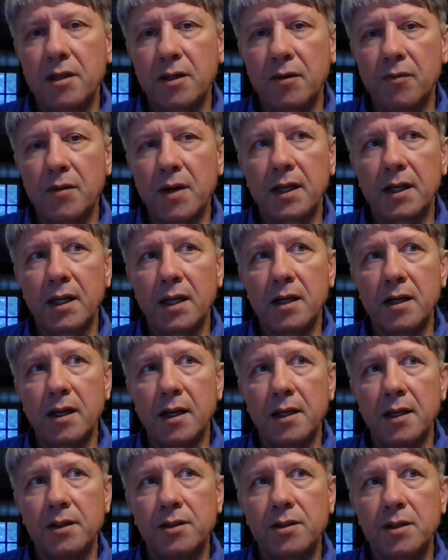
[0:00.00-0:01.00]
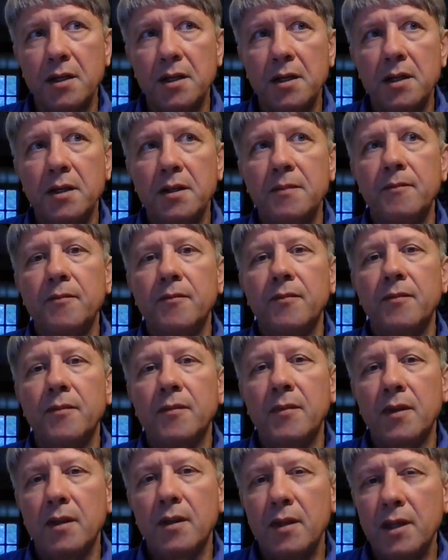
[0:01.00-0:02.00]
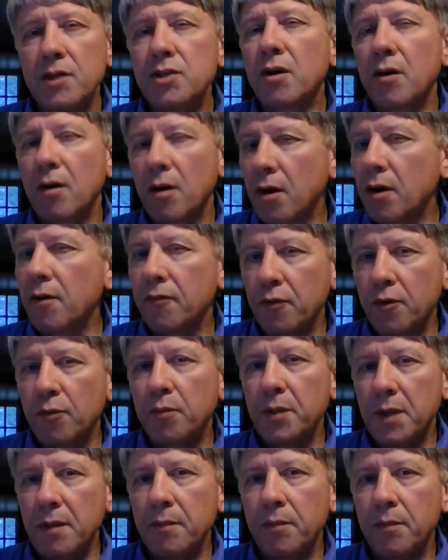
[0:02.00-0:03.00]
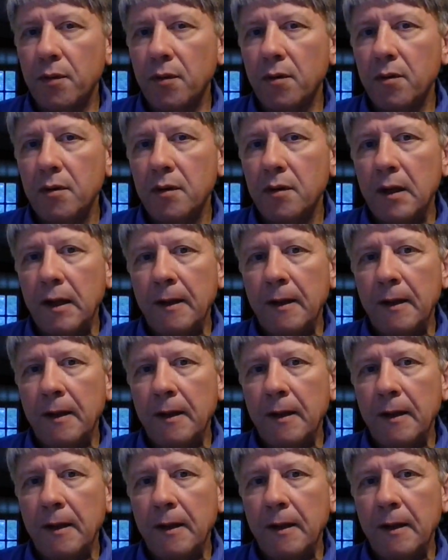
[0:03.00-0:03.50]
to recognize these are hurtful people.